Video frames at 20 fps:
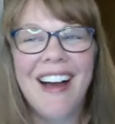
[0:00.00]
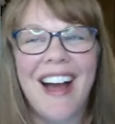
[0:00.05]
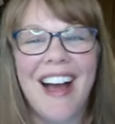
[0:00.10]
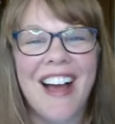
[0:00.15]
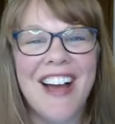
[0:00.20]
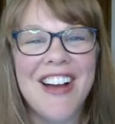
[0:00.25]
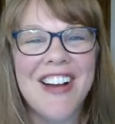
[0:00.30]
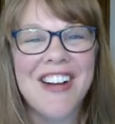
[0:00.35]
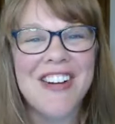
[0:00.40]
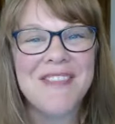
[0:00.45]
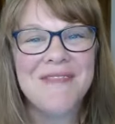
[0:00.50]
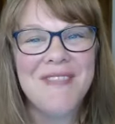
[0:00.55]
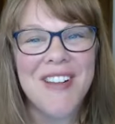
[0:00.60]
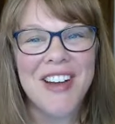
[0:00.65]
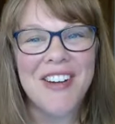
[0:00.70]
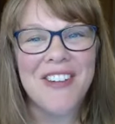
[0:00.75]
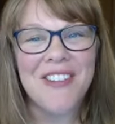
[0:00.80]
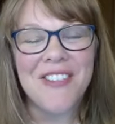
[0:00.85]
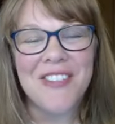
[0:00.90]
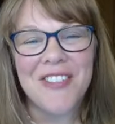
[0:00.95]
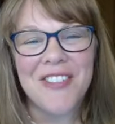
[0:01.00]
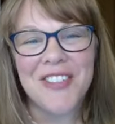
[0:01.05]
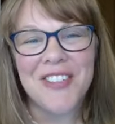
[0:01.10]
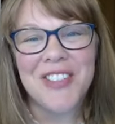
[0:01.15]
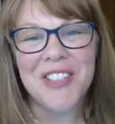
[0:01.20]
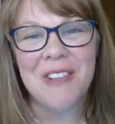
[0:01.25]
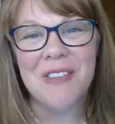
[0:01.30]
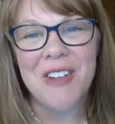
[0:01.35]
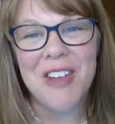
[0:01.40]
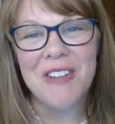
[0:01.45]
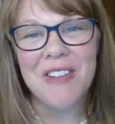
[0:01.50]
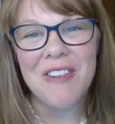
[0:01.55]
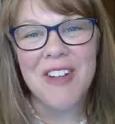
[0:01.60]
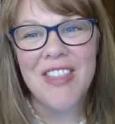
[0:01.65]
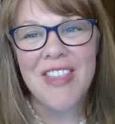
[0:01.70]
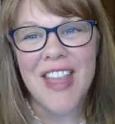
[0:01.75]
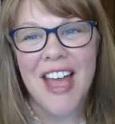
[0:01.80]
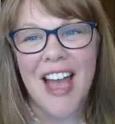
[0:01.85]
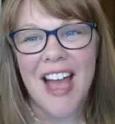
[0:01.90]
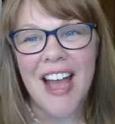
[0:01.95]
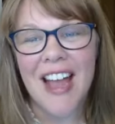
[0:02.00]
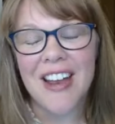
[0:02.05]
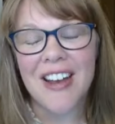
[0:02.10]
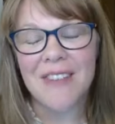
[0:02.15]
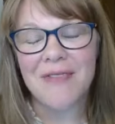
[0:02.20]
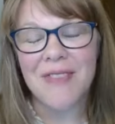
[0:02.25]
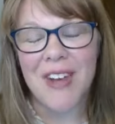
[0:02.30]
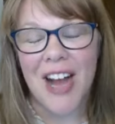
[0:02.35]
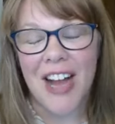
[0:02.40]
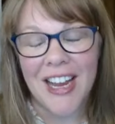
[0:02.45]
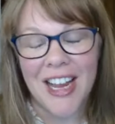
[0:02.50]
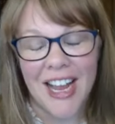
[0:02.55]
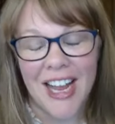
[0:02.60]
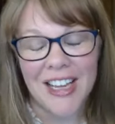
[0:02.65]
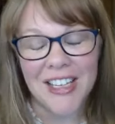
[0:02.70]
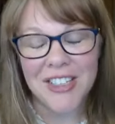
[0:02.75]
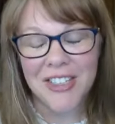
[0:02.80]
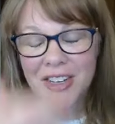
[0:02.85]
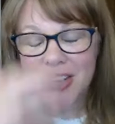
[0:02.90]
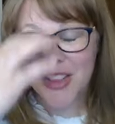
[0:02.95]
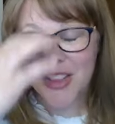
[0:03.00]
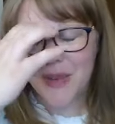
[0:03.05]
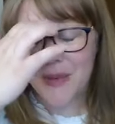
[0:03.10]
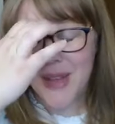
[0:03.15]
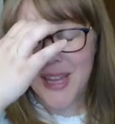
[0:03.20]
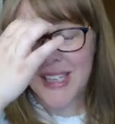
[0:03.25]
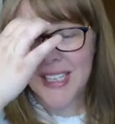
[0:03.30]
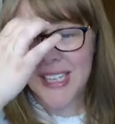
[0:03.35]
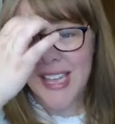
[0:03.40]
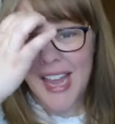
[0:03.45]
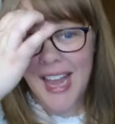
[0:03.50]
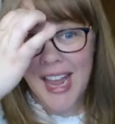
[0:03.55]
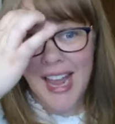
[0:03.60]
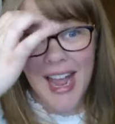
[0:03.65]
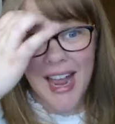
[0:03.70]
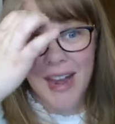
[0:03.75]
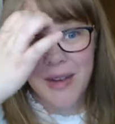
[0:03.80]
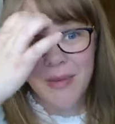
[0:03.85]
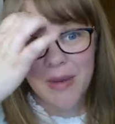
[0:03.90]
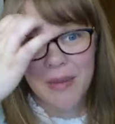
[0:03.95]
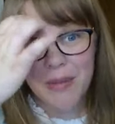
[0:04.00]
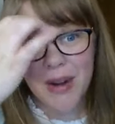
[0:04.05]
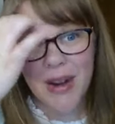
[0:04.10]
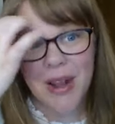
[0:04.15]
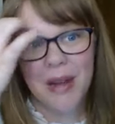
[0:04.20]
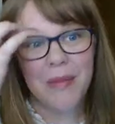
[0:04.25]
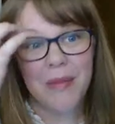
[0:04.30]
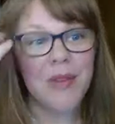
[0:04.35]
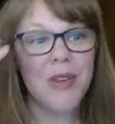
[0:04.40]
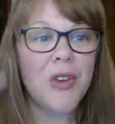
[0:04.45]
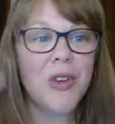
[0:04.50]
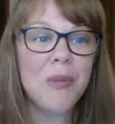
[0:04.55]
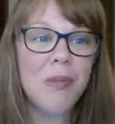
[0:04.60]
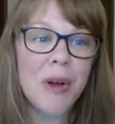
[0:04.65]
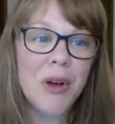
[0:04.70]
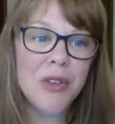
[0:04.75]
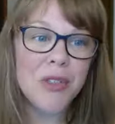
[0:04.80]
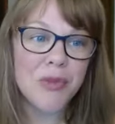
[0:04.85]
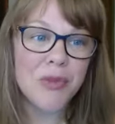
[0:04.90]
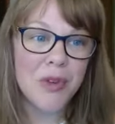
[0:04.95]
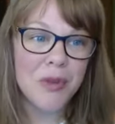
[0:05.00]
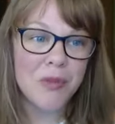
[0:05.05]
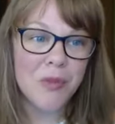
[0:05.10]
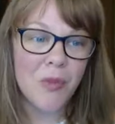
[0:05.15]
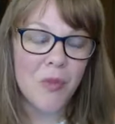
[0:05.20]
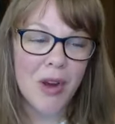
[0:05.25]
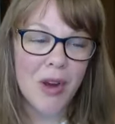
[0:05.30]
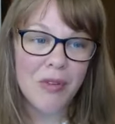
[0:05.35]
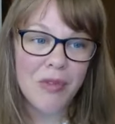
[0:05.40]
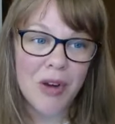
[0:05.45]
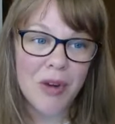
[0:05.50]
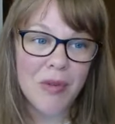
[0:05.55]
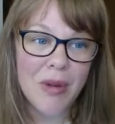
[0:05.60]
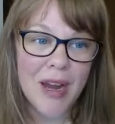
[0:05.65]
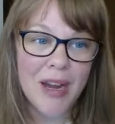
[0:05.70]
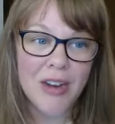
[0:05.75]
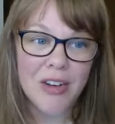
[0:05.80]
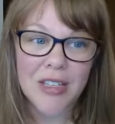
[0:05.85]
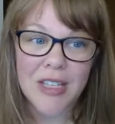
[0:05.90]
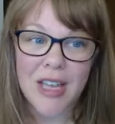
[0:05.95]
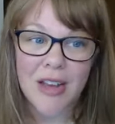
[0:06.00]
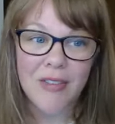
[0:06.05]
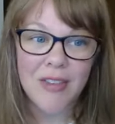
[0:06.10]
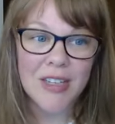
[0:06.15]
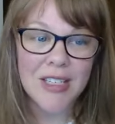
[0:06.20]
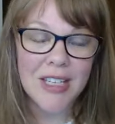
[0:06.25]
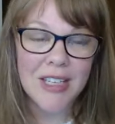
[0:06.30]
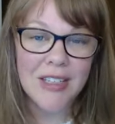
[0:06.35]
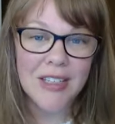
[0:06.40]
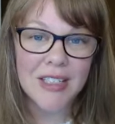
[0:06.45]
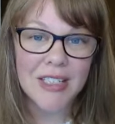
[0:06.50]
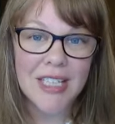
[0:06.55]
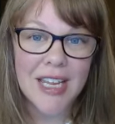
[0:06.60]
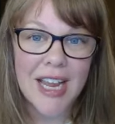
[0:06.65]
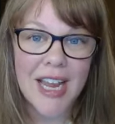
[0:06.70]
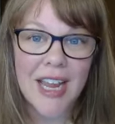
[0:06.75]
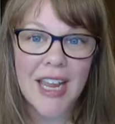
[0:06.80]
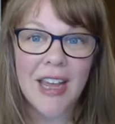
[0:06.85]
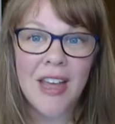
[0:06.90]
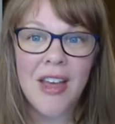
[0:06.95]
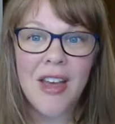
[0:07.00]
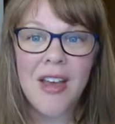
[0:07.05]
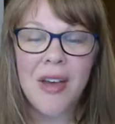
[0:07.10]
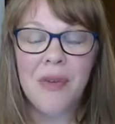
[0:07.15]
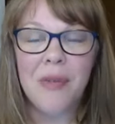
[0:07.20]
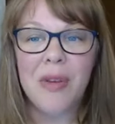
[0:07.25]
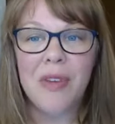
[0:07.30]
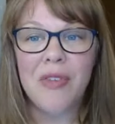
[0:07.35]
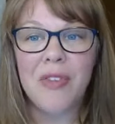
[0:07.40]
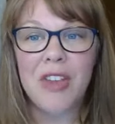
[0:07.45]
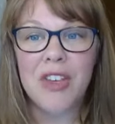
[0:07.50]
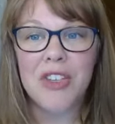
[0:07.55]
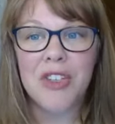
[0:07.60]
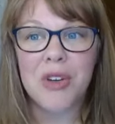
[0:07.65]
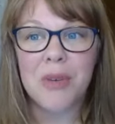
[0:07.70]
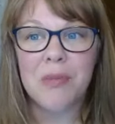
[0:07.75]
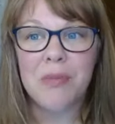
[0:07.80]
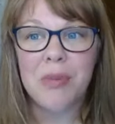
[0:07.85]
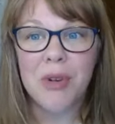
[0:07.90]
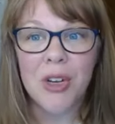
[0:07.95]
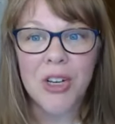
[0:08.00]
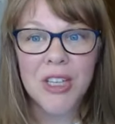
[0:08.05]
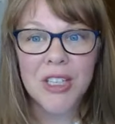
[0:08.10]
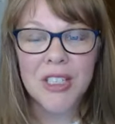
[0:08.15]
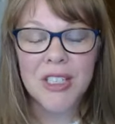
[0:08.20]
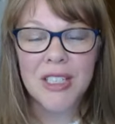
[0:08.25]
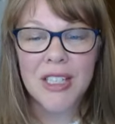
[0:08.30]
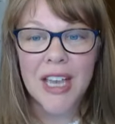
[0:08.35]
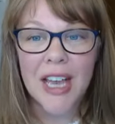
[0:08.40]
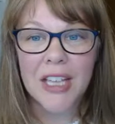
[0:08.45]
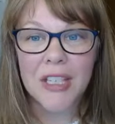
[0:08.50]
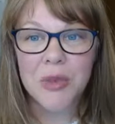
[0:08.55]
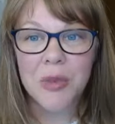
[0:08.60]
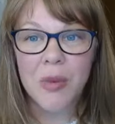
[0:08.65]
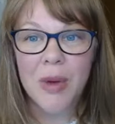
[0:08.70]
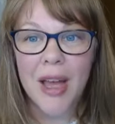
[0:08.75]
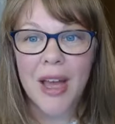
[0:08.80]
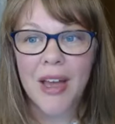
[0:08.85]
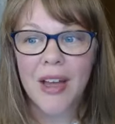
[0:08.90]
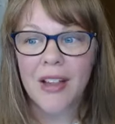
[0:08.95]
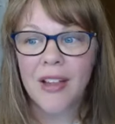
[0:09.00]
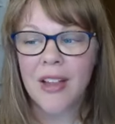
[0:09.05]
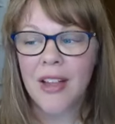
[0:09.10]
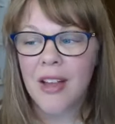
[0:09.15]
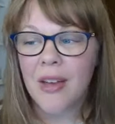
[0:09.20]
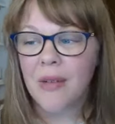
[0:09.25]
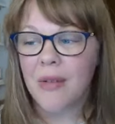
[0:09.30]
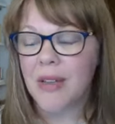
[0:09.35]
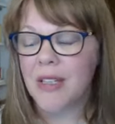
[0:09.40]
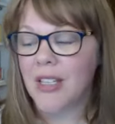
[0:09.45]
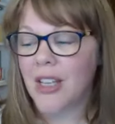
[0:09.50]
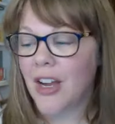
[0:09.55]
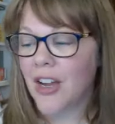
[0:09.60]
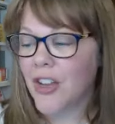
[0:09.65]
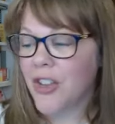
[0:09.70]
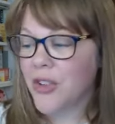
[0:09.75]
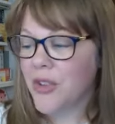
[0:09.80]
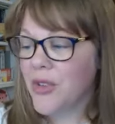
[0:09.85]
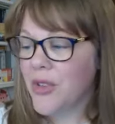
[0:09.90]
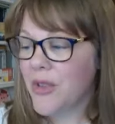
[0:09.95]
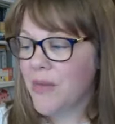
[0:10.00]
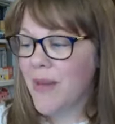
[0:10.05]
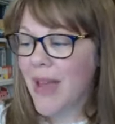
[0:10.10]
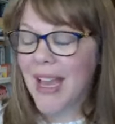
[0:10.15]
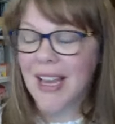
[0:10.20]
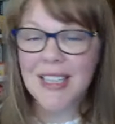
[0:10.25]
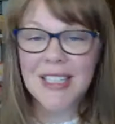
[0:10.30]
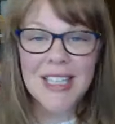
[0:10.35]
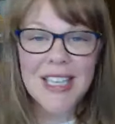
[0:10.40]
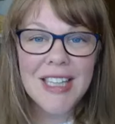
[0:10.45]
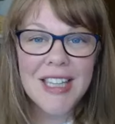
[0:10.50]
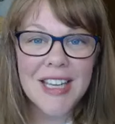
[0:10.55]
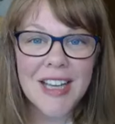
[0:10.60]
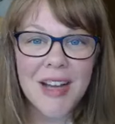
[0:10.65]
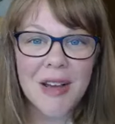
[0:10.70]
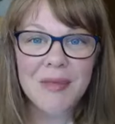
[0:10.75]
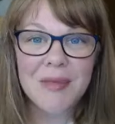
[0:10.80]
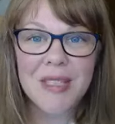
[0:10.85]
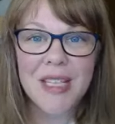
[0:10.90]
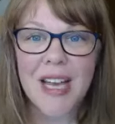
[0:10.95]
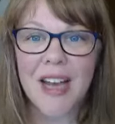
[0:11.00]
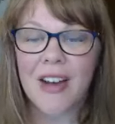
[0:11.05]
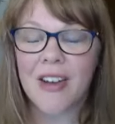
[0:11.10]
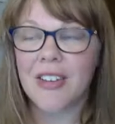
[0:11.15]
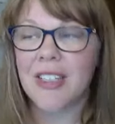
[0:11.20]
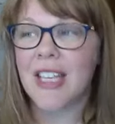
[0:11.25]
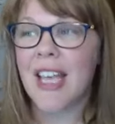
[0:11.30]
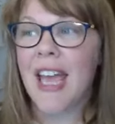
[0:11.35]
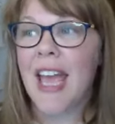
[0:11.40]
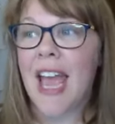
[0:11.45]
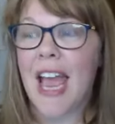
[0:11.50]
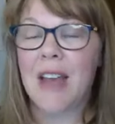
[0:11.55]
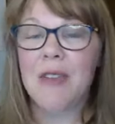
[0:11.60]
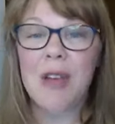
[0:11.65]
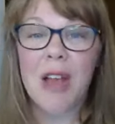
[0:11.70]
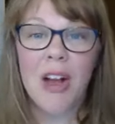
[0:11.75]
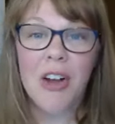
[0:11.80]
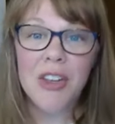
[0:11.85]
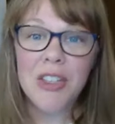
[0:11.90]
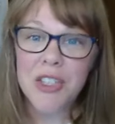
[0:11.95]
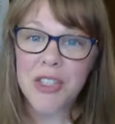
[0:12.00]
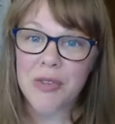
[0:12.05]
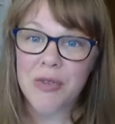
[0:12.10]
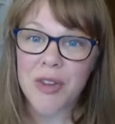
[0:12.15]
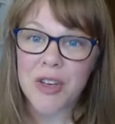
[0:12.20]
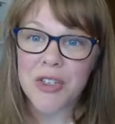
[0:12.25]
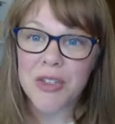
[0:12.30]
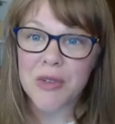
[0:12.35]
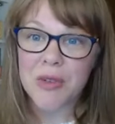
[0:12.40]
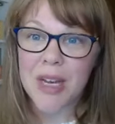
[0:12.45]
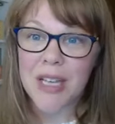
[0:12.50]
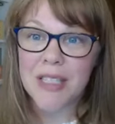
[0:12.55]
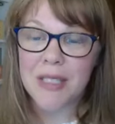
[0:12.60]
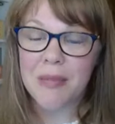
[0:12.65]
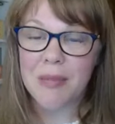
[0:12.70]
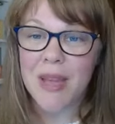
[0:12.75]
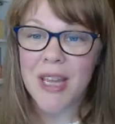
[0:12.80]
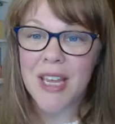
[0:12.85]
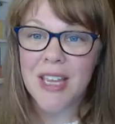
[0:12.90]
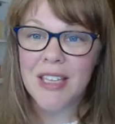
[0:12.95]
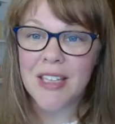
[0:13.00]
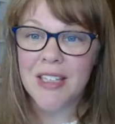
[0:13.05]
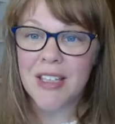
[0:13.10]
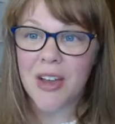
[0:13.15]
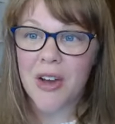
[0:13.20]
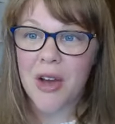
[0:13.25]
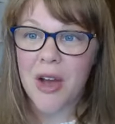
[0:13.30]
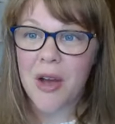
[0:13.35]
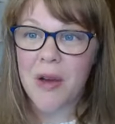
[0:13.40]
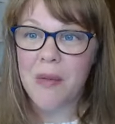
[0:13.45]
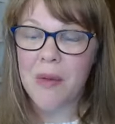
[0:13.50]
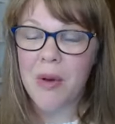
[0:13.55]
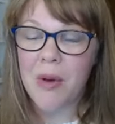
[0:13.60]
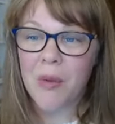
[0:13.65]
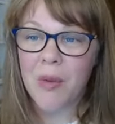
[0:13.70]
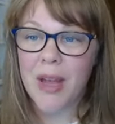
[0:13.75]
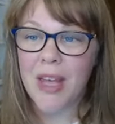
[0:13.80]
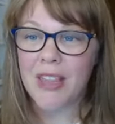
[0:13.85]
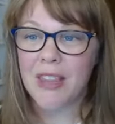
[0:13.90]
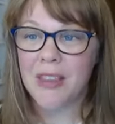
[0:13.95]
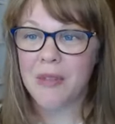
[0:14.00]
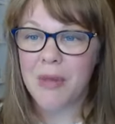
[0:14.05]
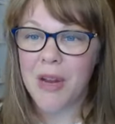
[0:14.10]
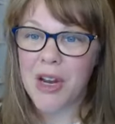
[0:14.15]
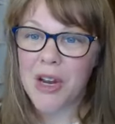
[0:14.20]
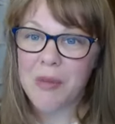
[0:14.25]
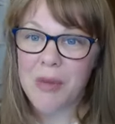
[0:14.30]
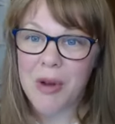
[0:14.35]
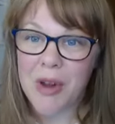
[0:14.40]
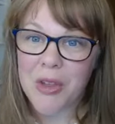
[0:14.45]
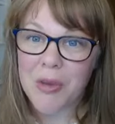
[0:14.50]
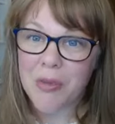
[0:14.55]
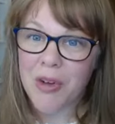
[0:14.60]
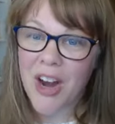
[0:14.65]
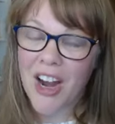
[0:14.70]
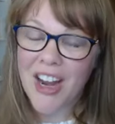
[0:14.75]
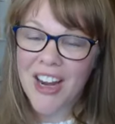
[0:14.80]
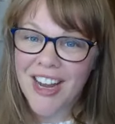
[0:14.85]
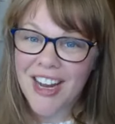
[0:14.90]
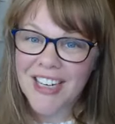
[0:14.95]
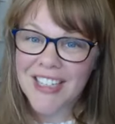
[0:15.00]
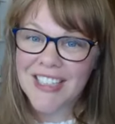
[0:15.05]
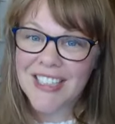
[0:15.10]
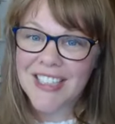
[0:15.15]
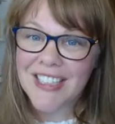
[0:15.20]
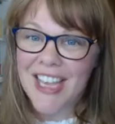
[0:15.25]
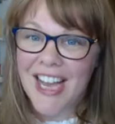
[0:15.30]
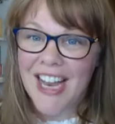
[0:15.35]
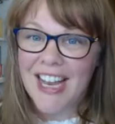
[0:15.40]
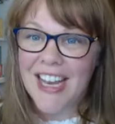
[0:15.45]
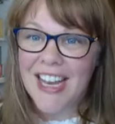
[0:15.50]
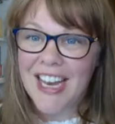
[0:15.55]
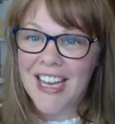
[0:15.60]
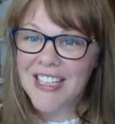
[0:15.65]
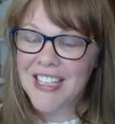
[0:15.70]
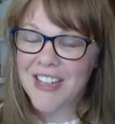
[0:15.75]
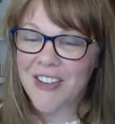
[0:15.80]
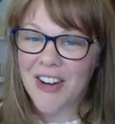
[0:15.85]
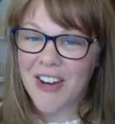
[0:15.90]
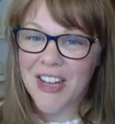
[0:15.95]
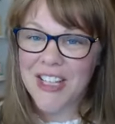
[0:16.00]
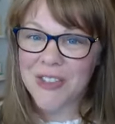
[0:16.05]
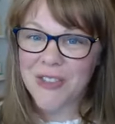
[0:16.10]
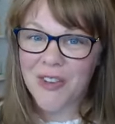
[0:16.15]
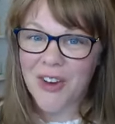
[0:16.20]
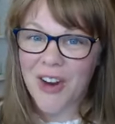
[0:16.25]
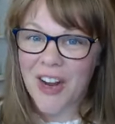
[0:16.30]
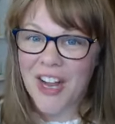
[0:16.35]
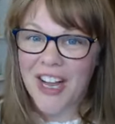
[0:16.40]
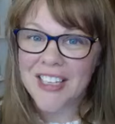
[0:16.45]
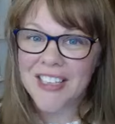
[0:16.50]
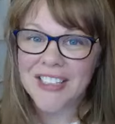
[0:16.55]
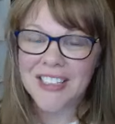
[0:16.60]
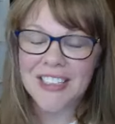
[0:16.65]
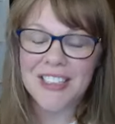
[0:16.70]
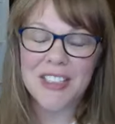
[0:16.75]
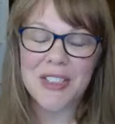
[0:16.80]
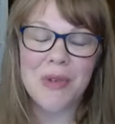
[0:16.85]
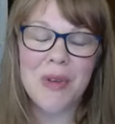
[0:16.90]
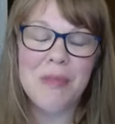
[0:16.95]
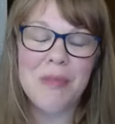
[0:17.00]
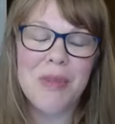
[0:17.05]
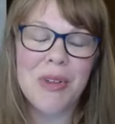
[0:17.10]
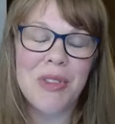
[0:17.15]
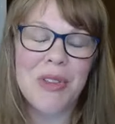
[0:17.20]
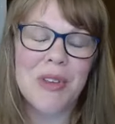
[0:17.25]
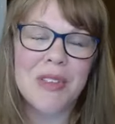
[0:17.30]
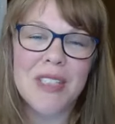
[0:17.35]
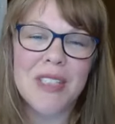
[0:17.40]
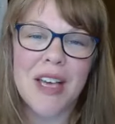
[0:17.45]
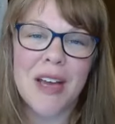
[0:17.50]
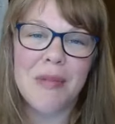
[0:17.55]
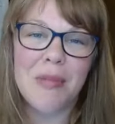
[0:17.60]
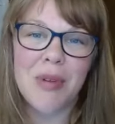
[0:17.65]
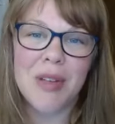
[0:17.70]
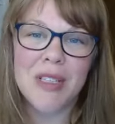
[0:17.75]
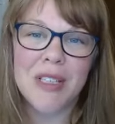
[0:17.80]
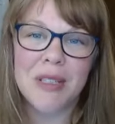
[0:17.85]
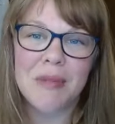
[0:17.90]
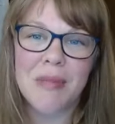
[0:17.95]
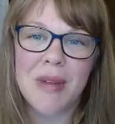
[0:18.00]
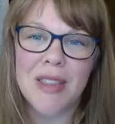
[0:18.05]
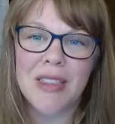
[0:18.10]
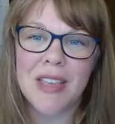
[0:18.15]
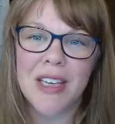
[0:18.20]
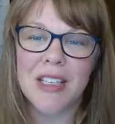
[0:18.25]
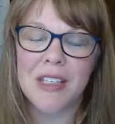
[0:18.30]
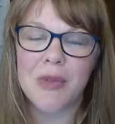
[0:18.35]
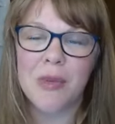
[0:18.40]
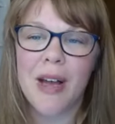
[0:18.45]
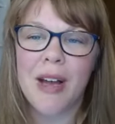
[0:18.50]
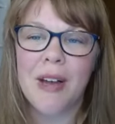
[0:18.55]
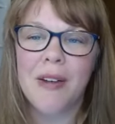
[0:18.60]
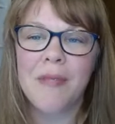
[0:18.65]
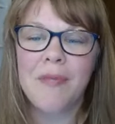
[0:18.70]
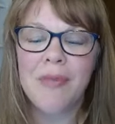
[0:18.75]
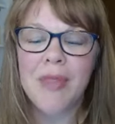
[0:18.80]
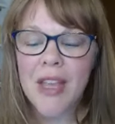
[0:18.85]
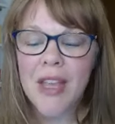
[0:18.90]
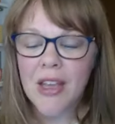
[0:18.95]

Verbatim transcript: Um, so we run that podcast during the weekday, and we put up new posts from one of our writers every single day. We feature books as well. We talk through the magazine that comes out, and we also feature recipes um, with Mary Martha products that Nancy writes for us. So we put those up once a month as well.